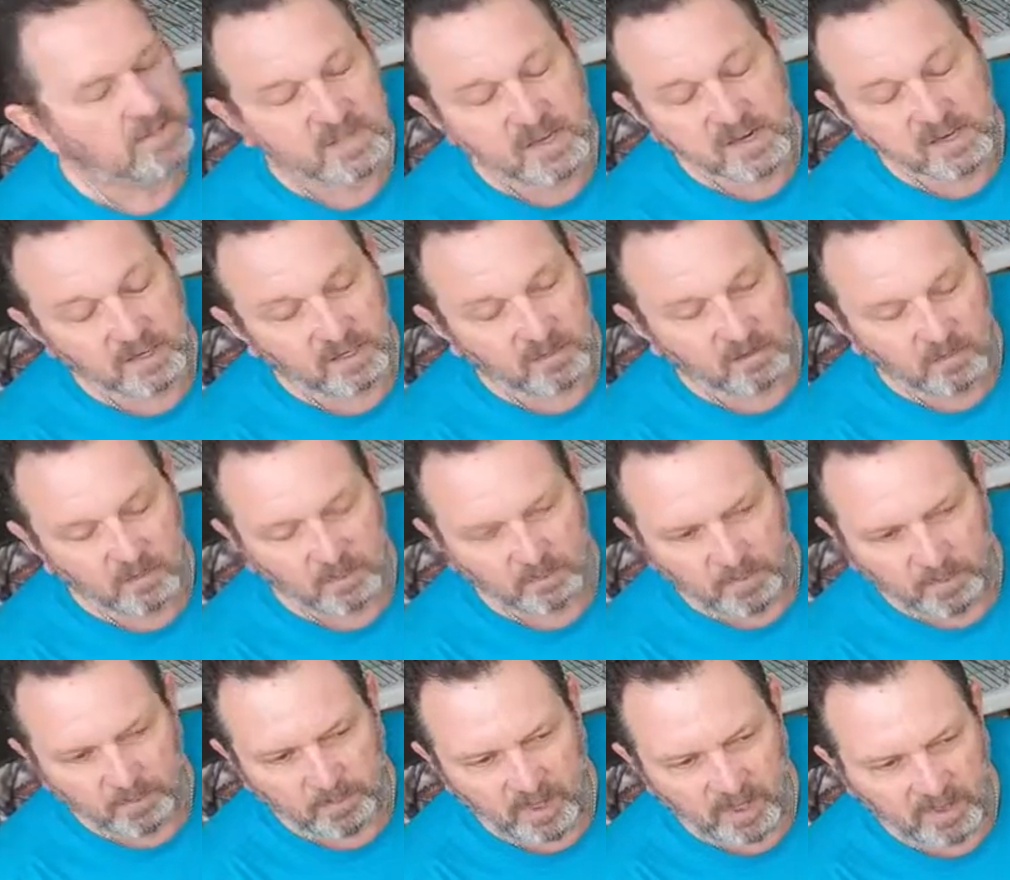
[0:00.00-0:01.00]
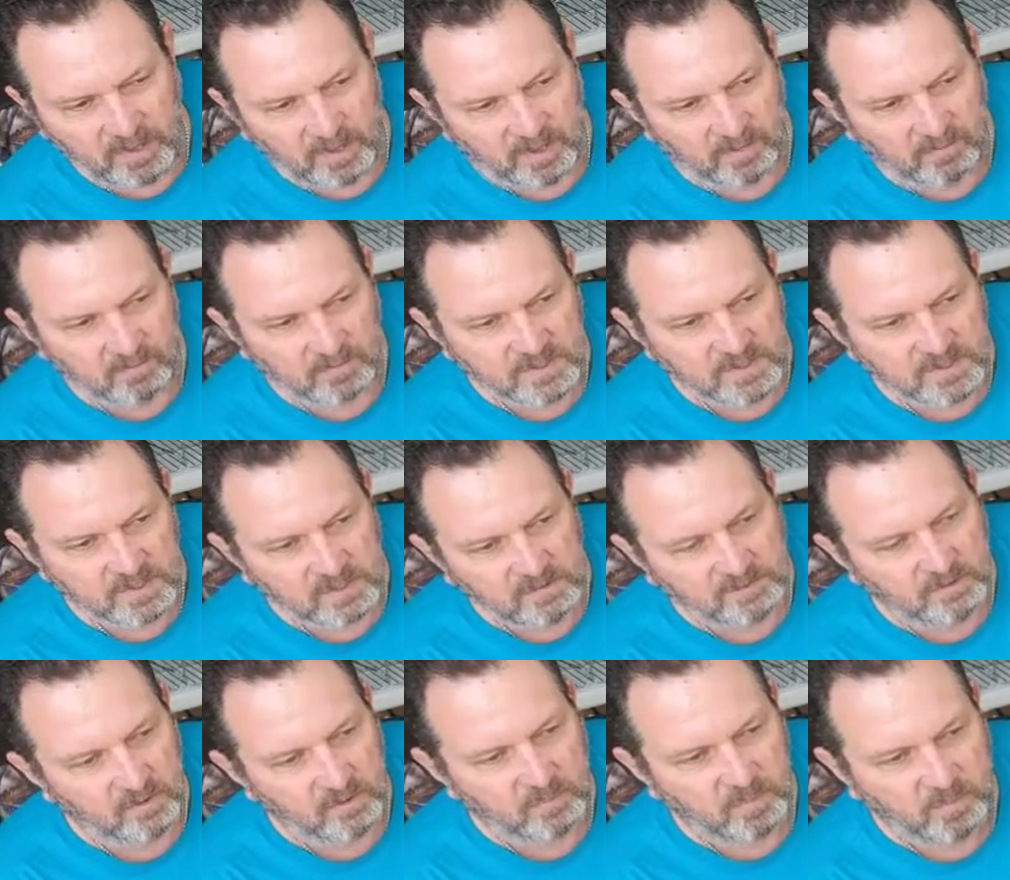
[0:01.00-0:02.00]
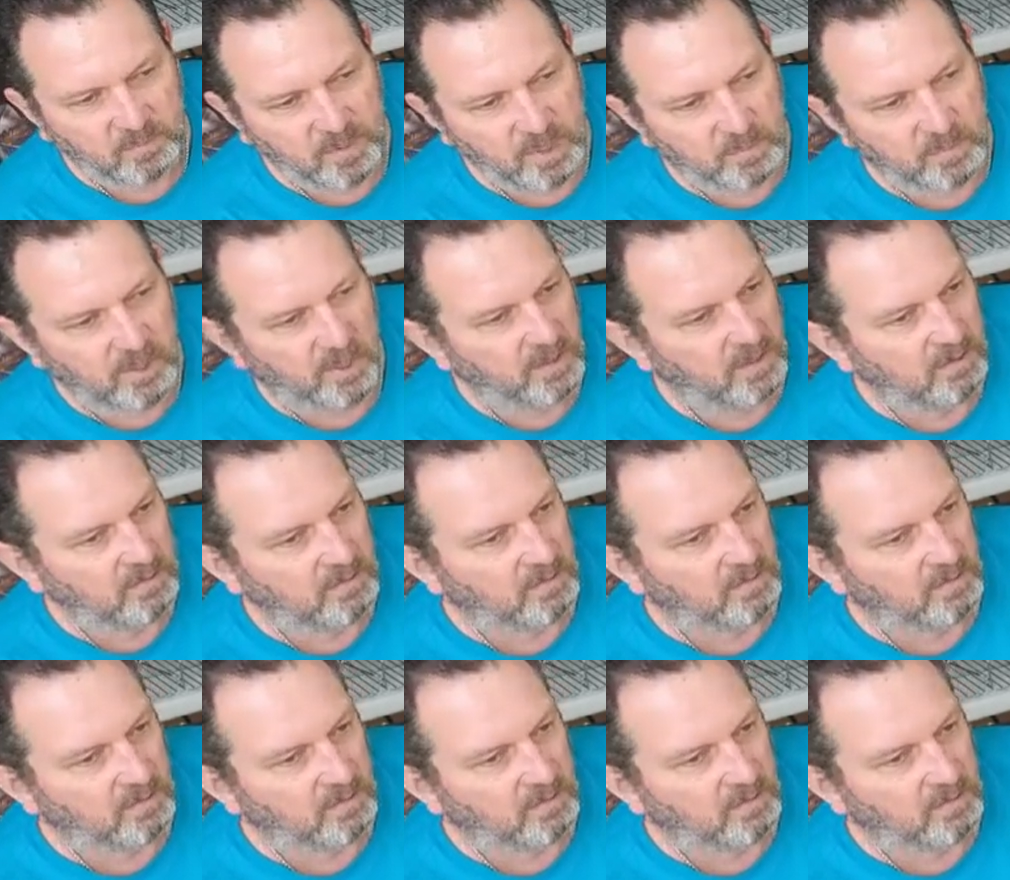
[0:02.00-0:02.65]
thinking it wouldn't be bad on seafood, but maybe it